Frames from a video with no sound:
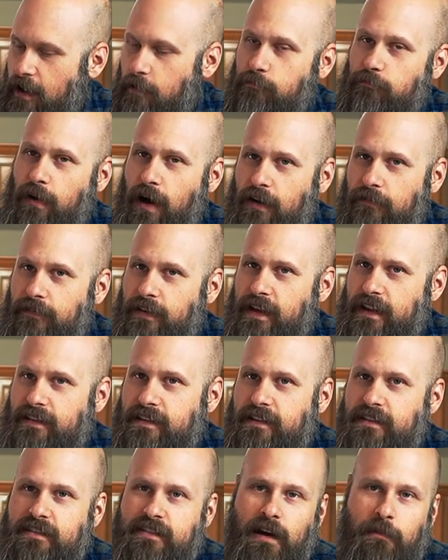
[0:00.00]
above it
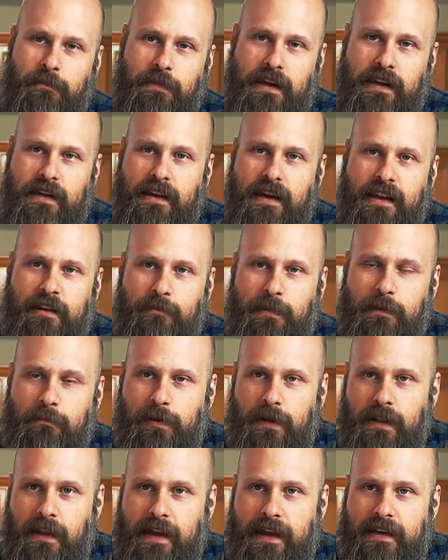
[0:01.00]
something can be
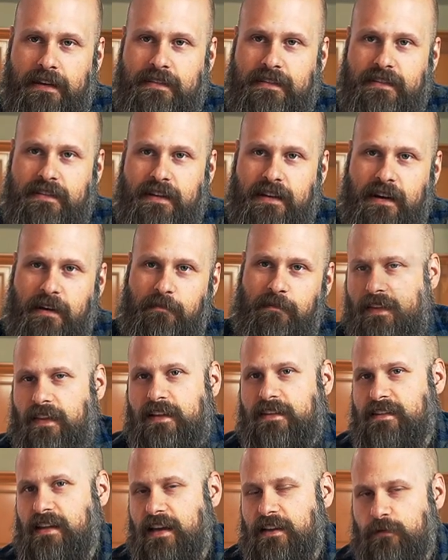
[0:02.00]
placed. Um, they
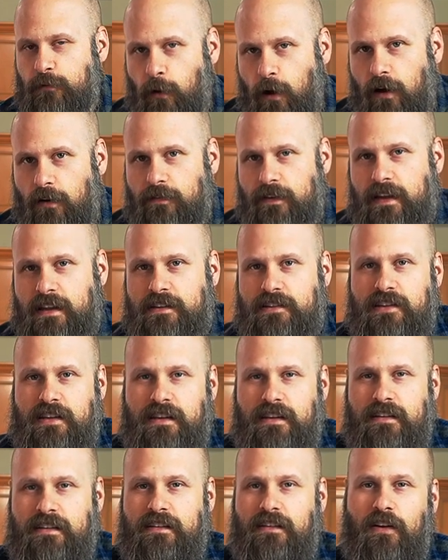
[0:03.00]
say twelve
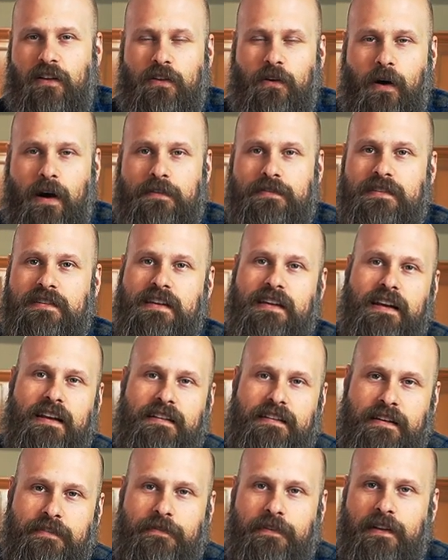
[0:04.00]
inches, although I've seen
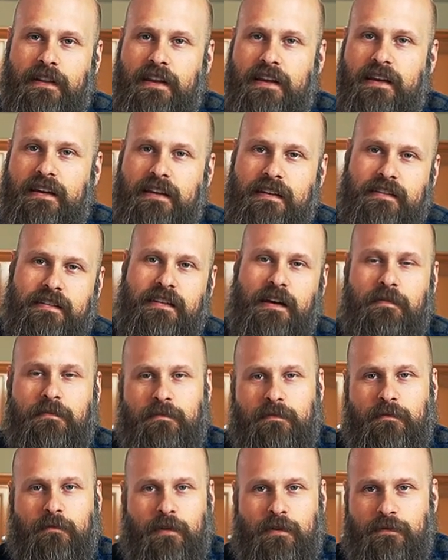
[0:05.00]
it differently in
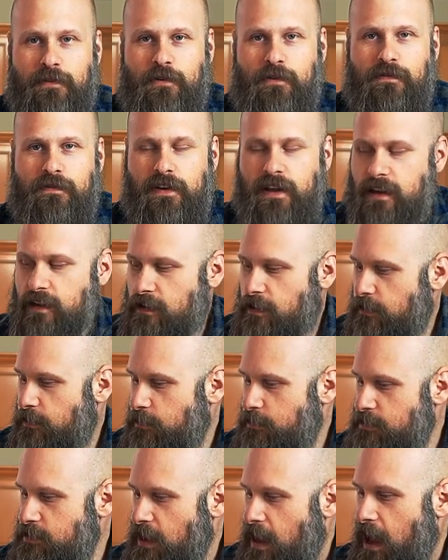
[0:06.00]
some review
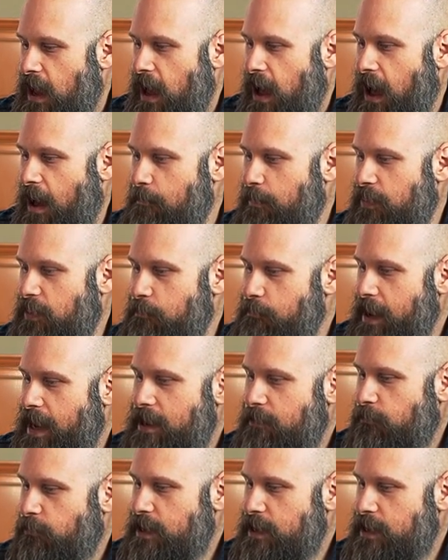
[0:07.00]
videos. Uh, but the main